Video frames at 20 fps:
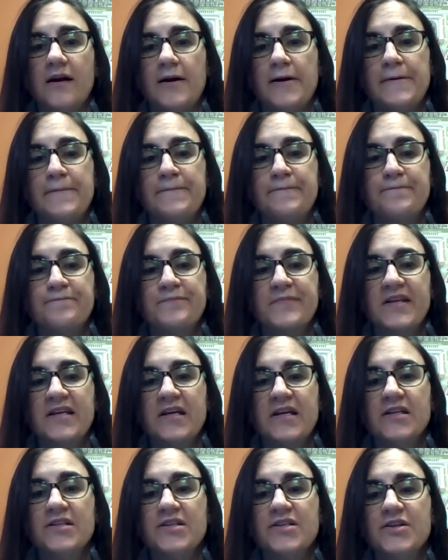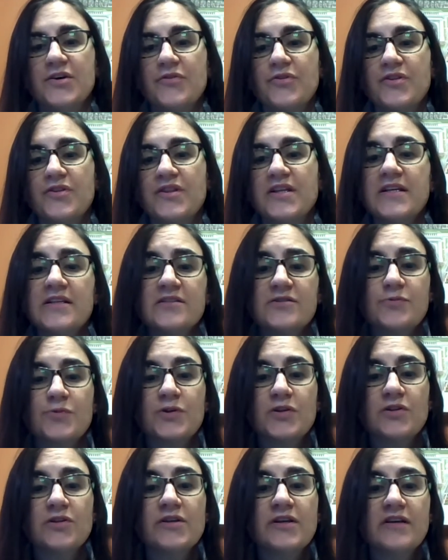things
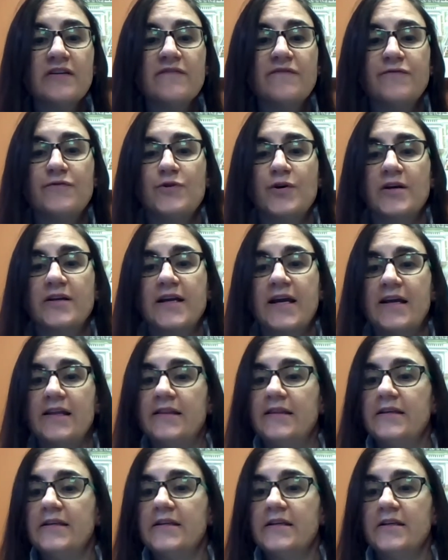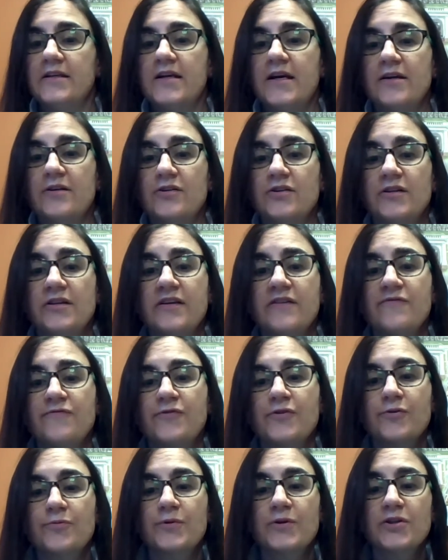we're looking for, Kathleen and I are looking
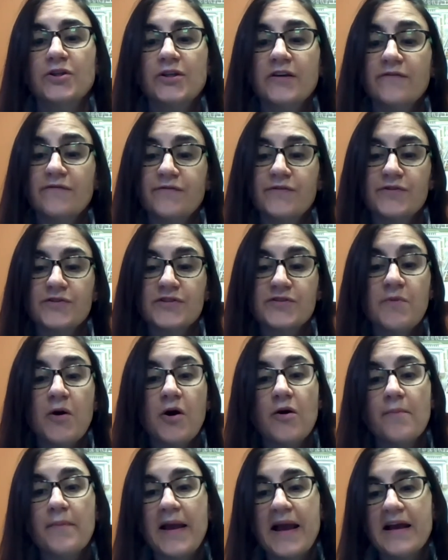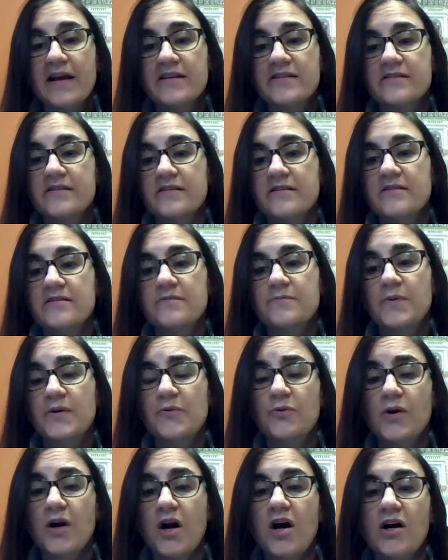for, we're looking for small masses,
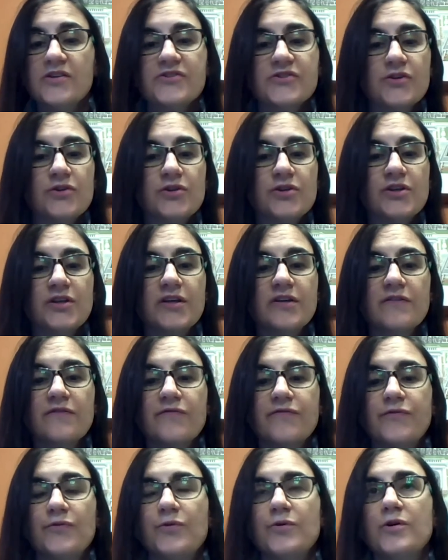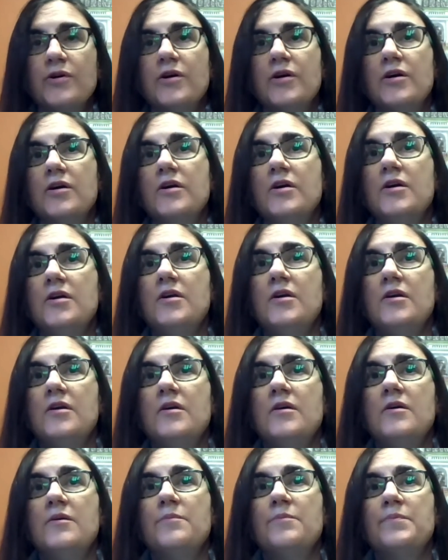but we're also looking for
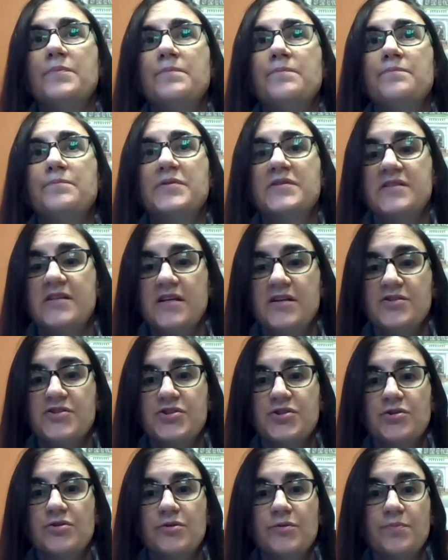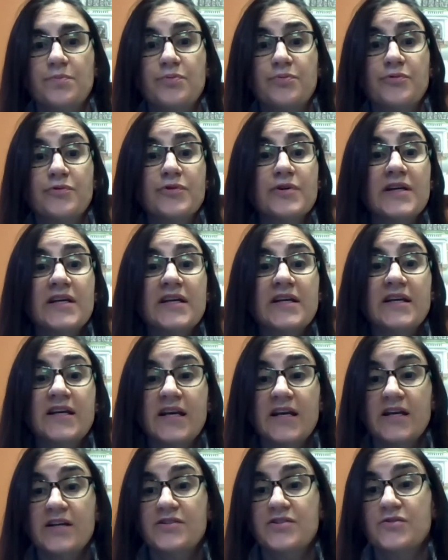potential
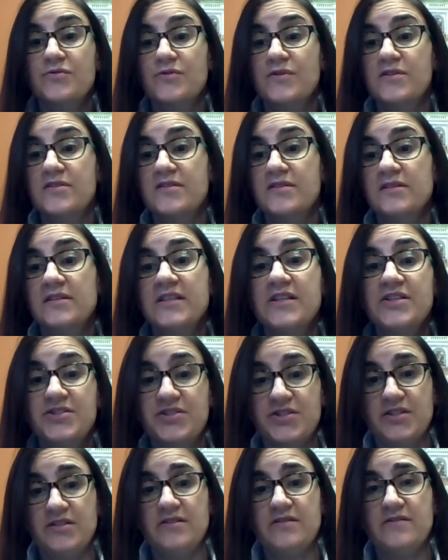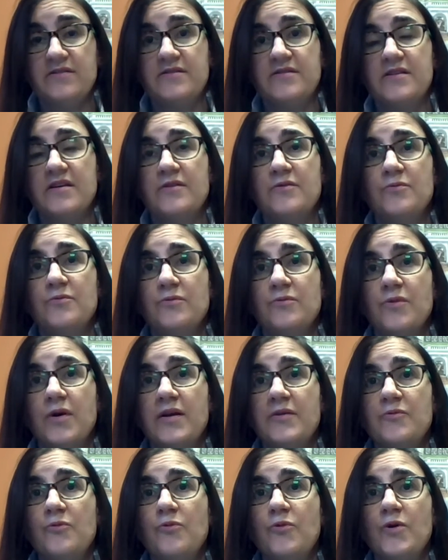precancerous lesions.
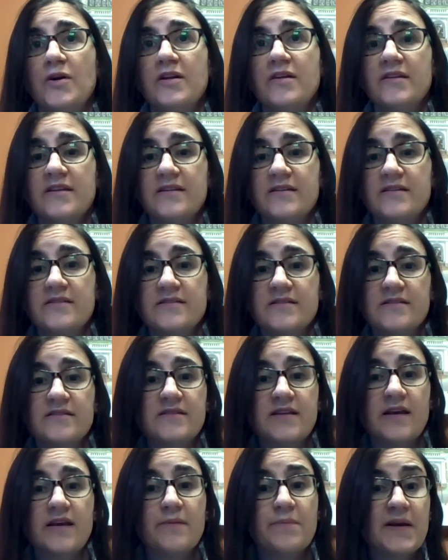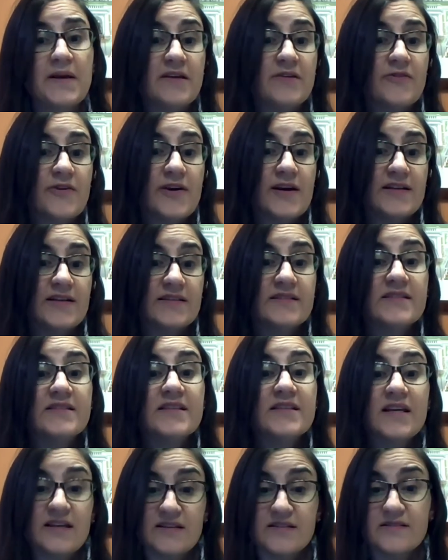And one of these is a pancreatic
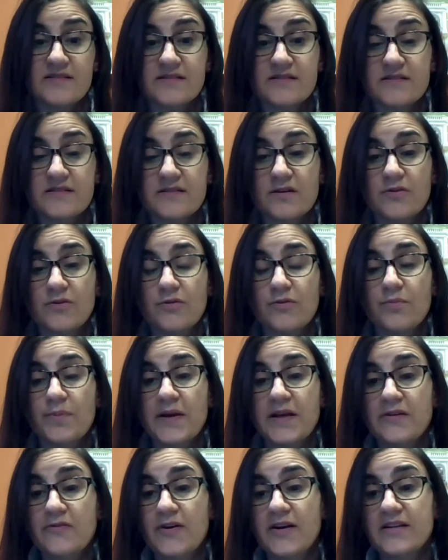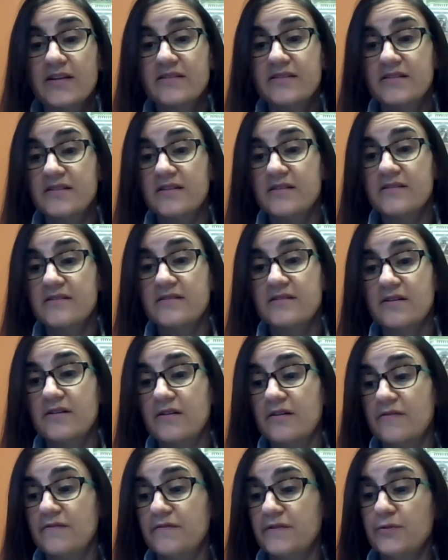cyst. So pancreatic cysts
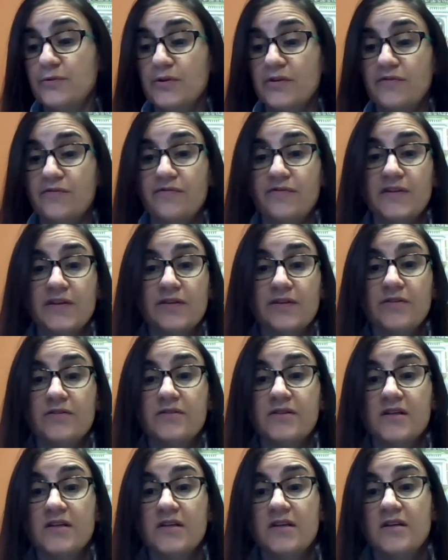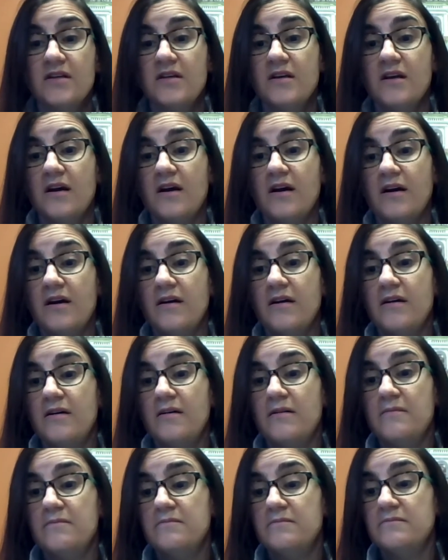are fluid-filled
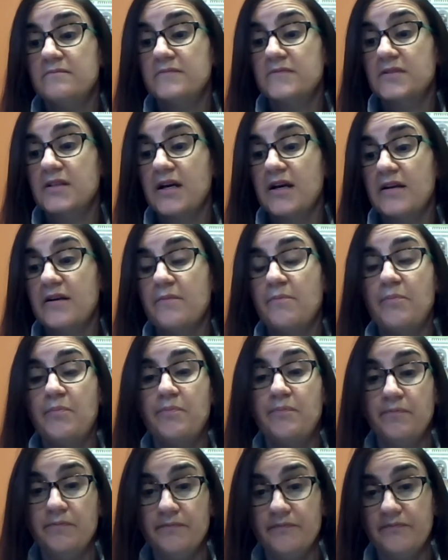kind of